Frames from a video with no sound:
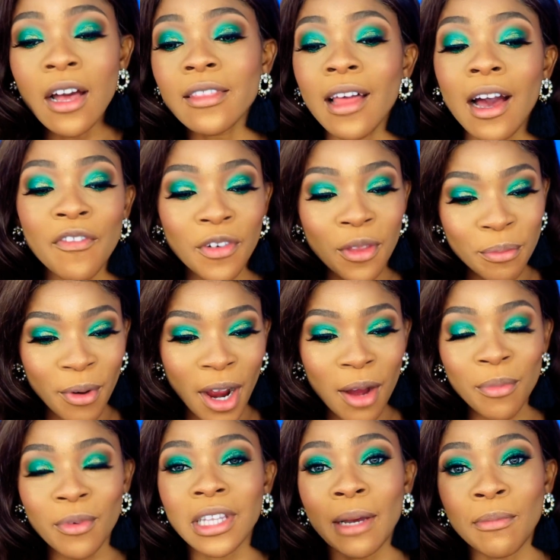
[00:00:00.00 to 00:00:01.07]
Now for the brow
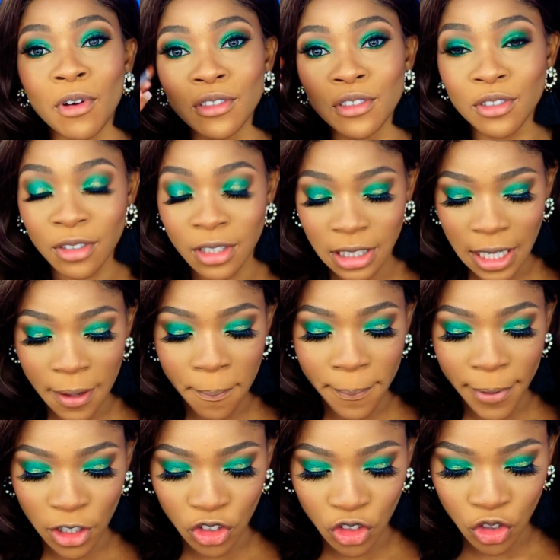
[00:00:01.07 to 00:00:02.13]
bone, I'm gonna do the same
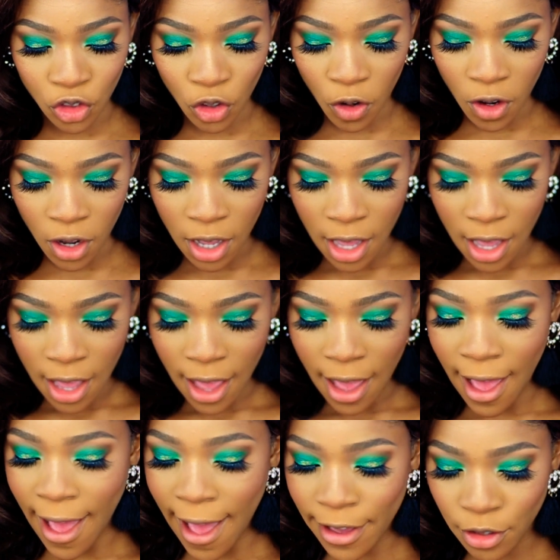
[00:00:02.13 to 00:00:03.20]
mixture
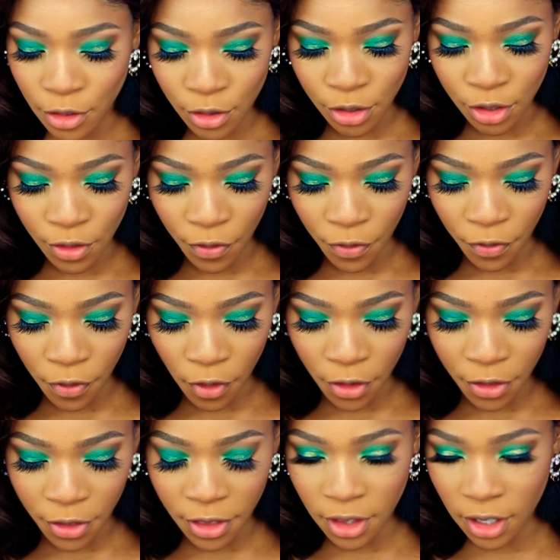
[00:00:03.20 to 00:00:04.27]
I used for
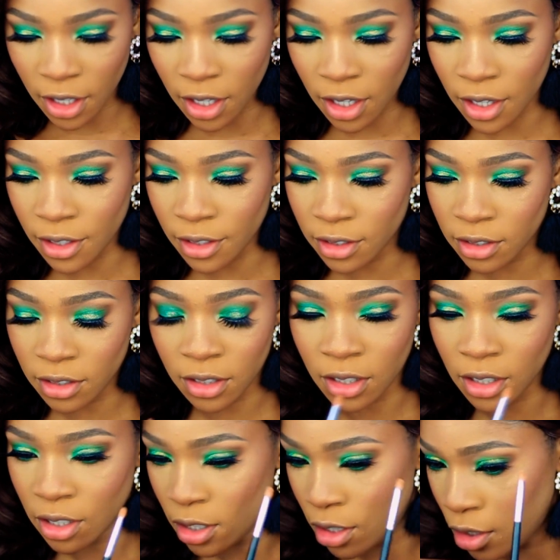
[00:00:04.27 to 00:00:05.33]
the,
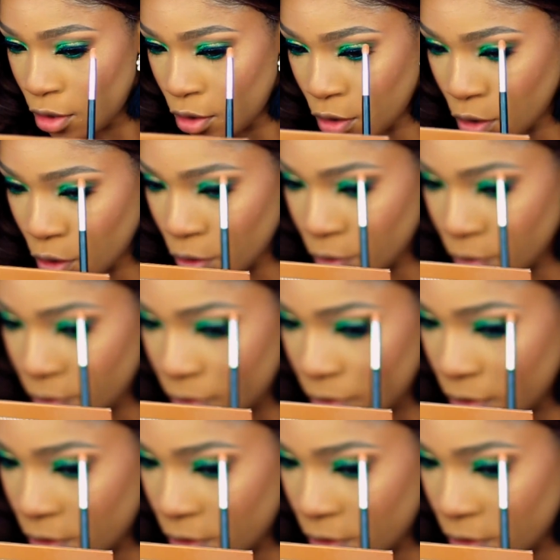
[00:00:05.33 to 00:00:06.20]
you know,